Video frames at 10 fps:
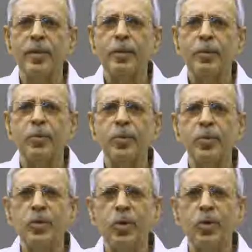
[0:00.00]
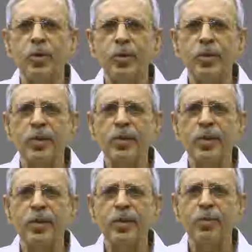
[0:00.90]
which we call in the
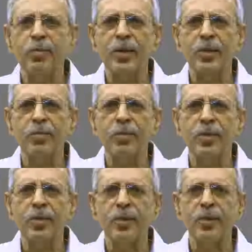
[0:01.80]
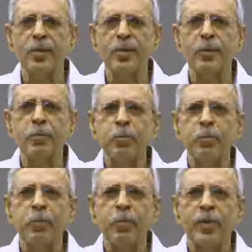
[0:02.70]
standard management literature
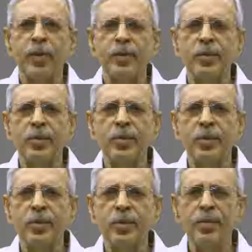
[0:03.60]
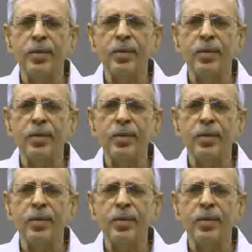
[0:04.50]
as theory